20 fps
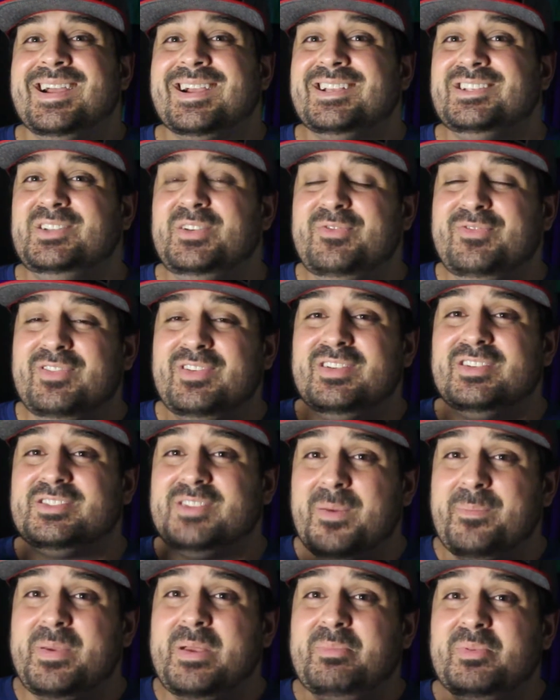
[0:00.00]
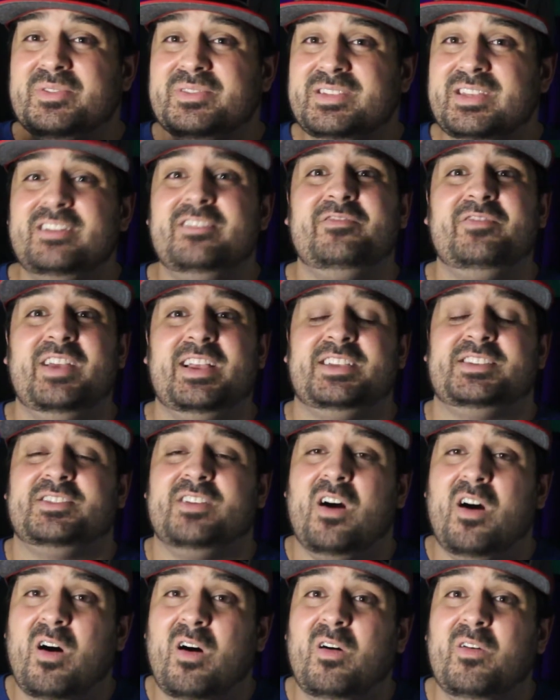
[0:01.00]
Because some people did
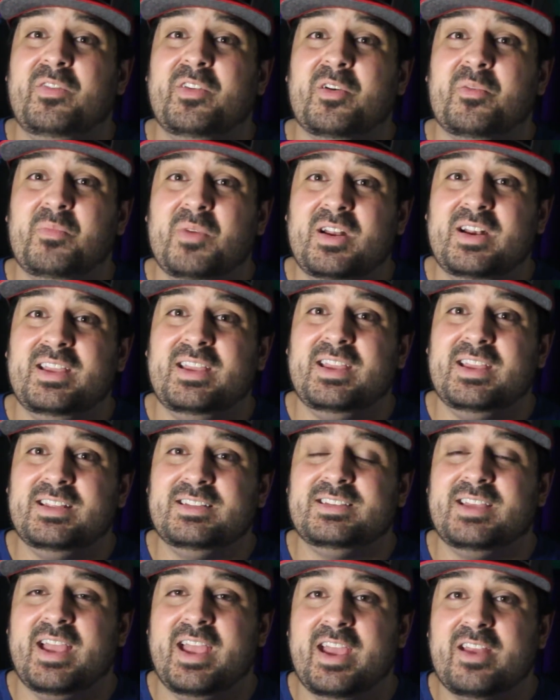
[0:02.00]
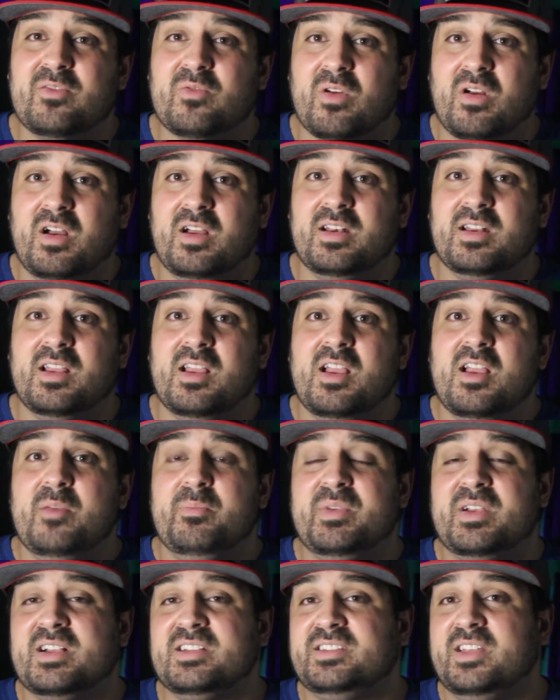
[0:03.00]
invest all their money into Enron
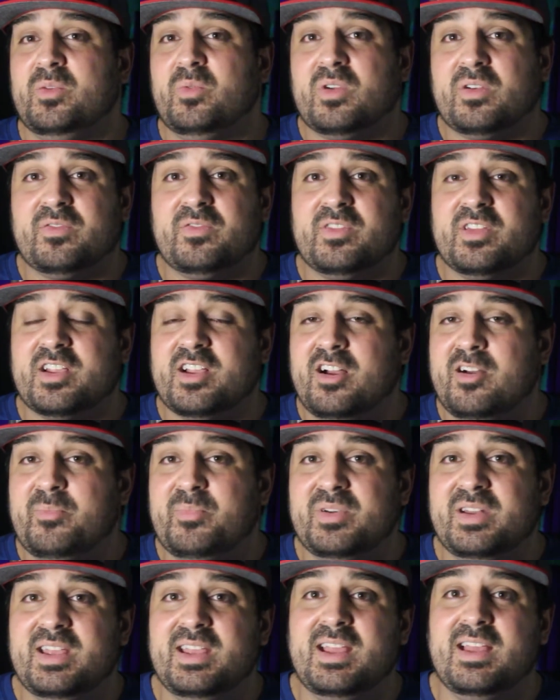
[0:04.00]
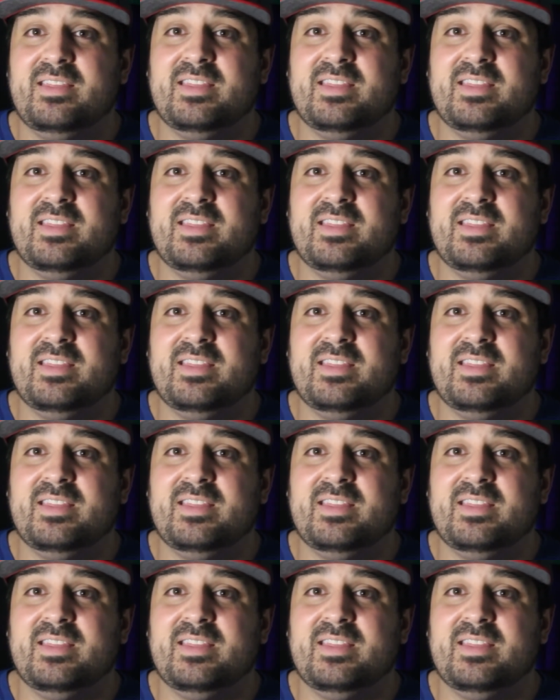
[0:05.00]
because they worked for the company,